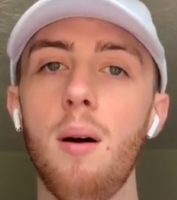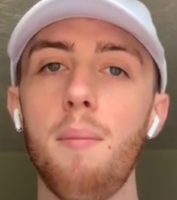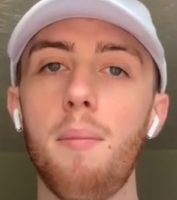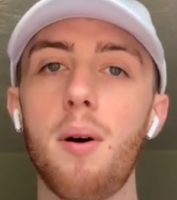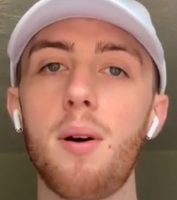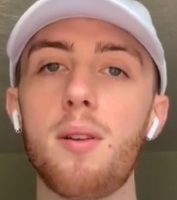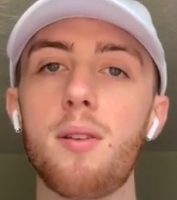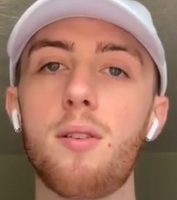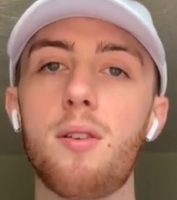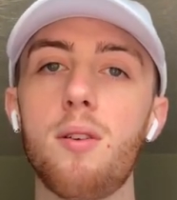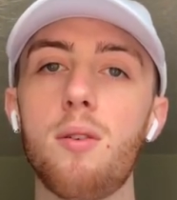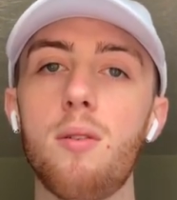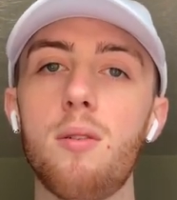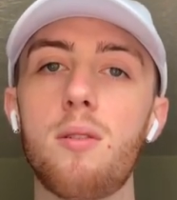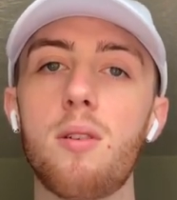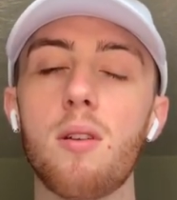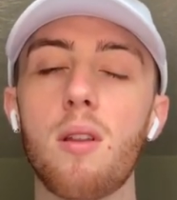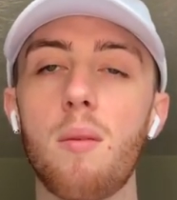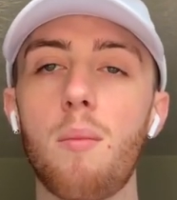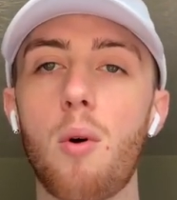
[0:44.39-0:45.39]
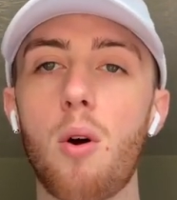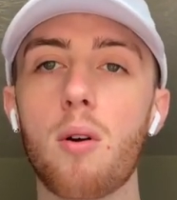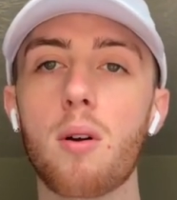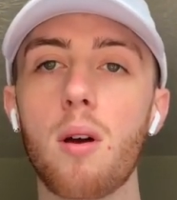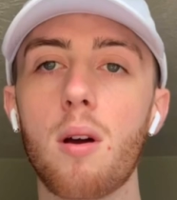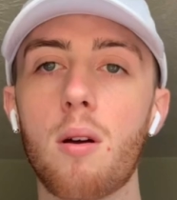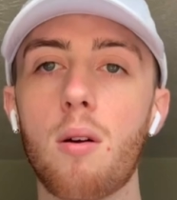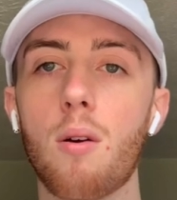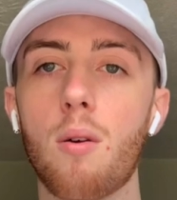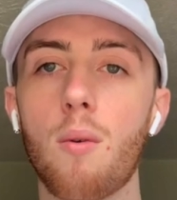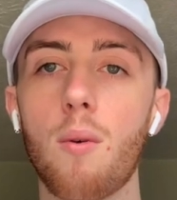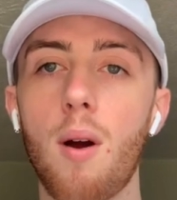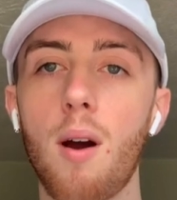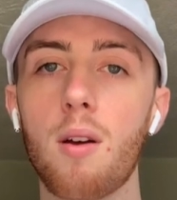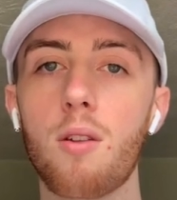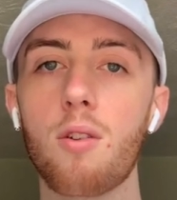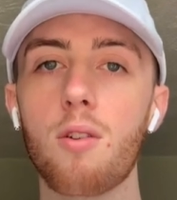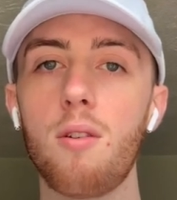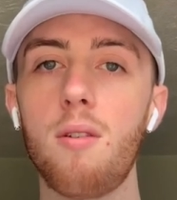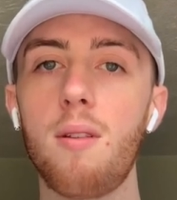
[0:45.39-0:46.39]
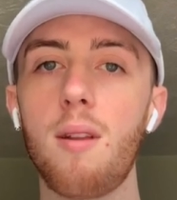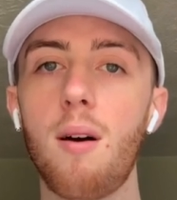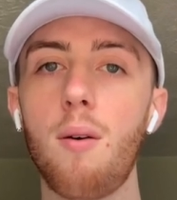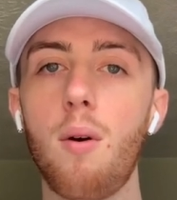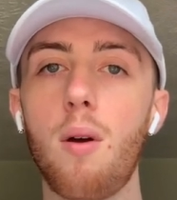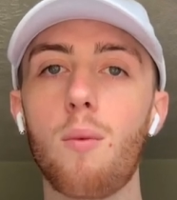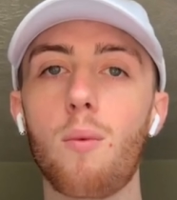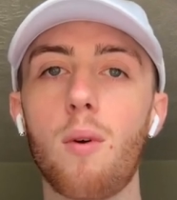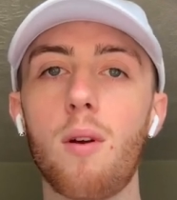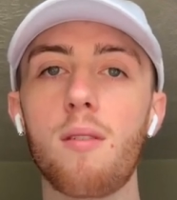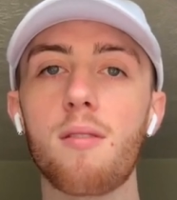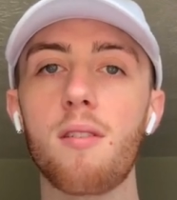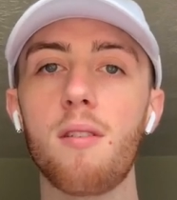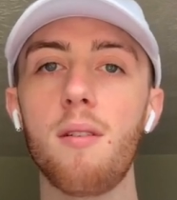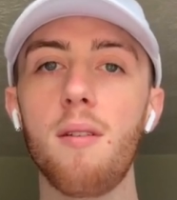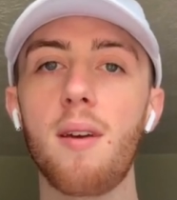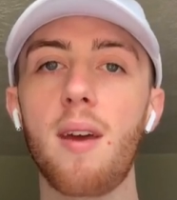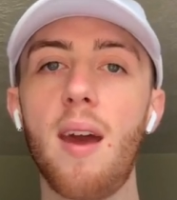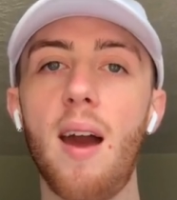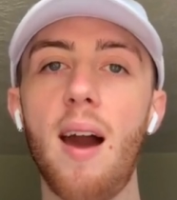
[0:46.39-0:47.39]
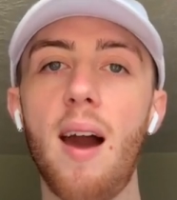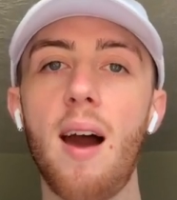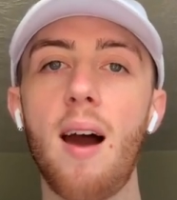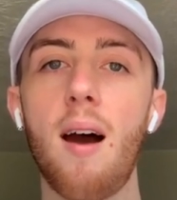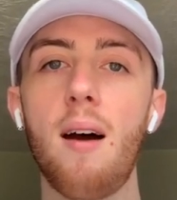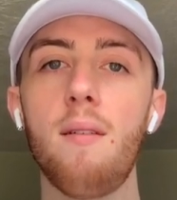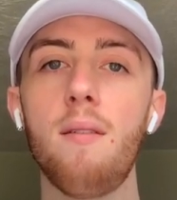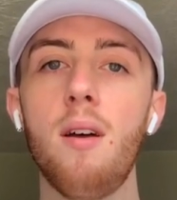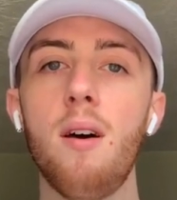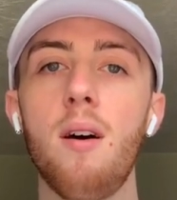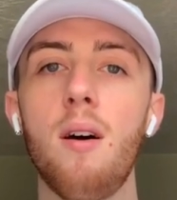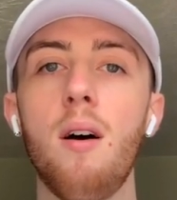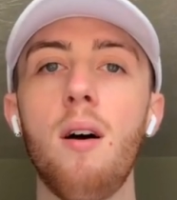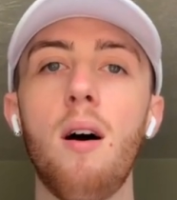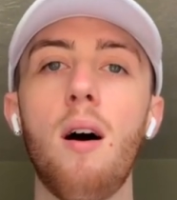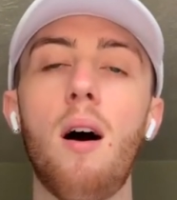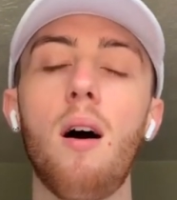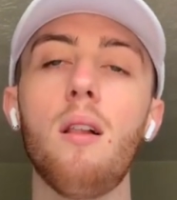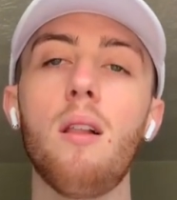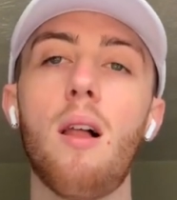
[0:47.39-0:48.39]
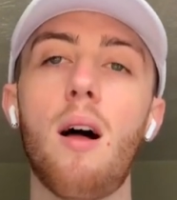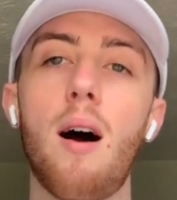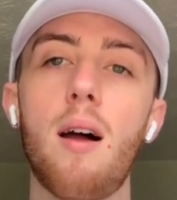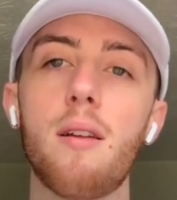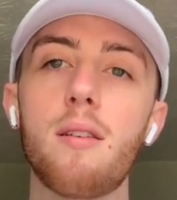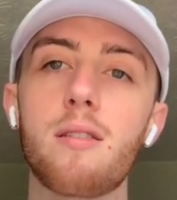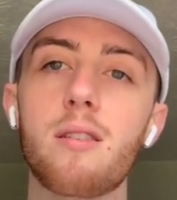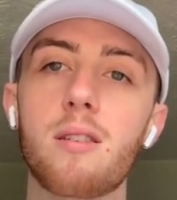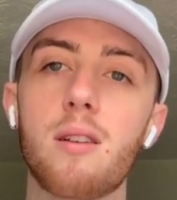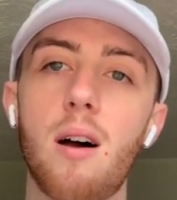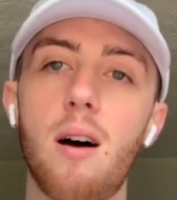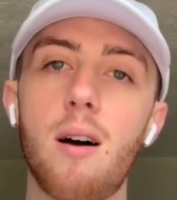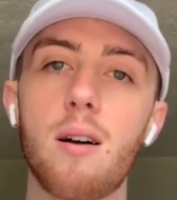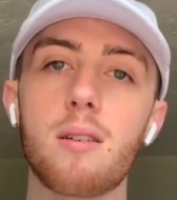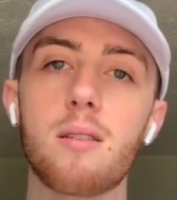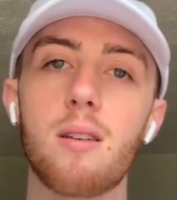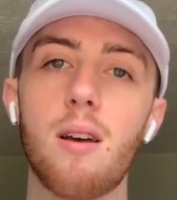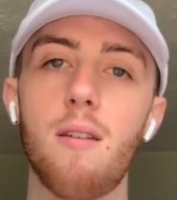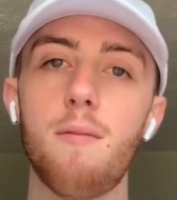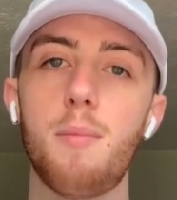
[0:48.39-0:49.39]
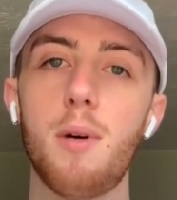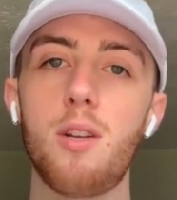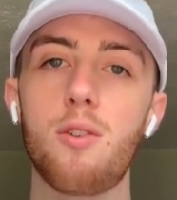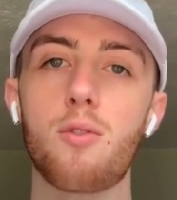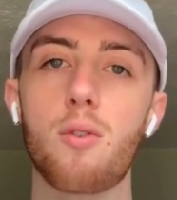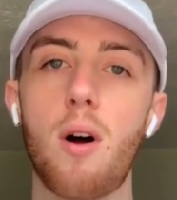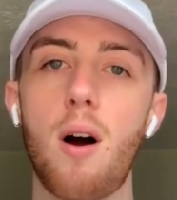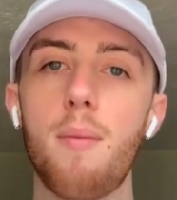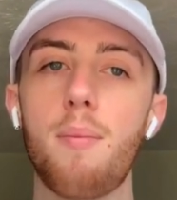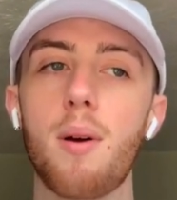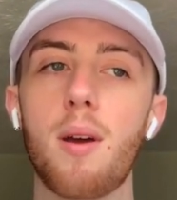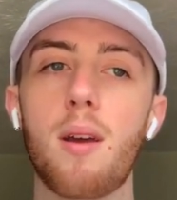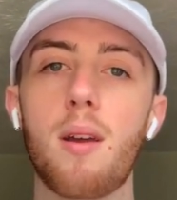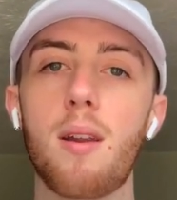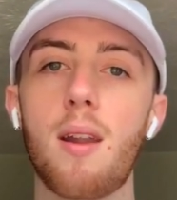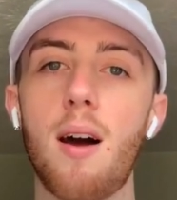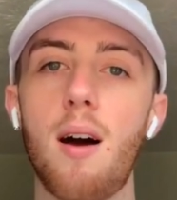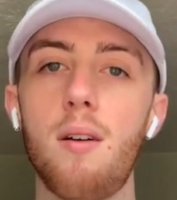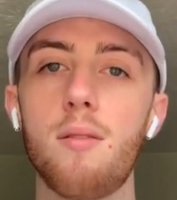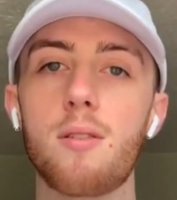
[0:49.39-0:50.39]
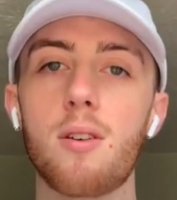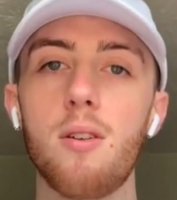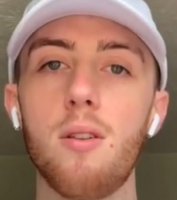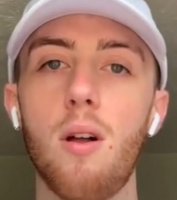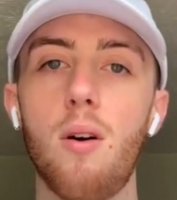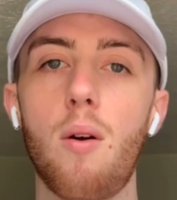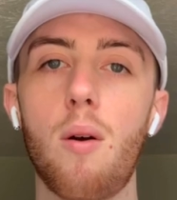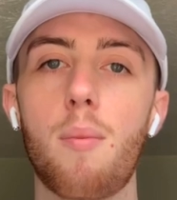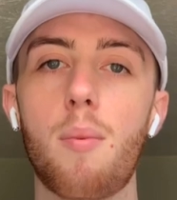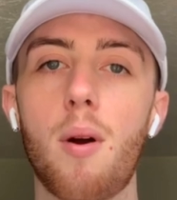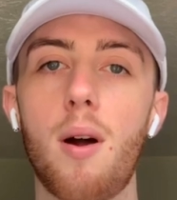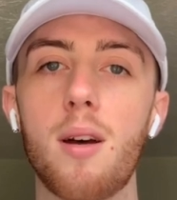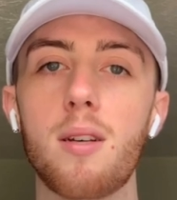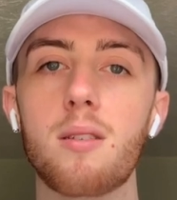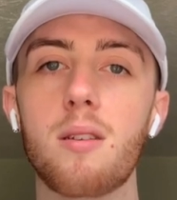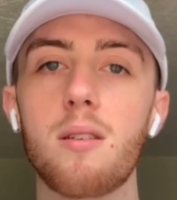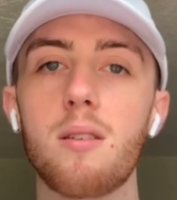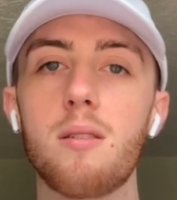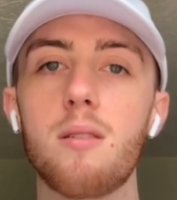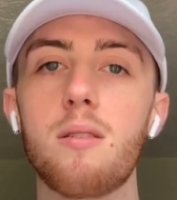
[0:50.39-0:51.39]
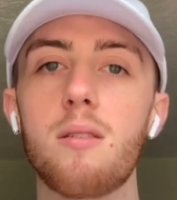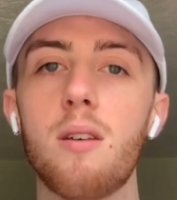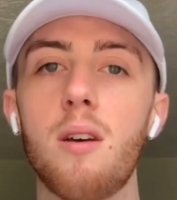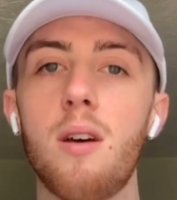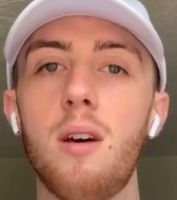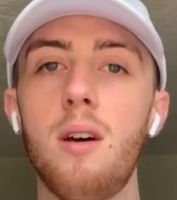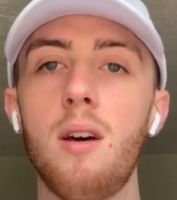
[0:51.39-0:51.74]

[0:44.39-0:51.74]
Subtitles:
But due to the market correction that we recently had, a lot of stocks have been dropping down to lower prices.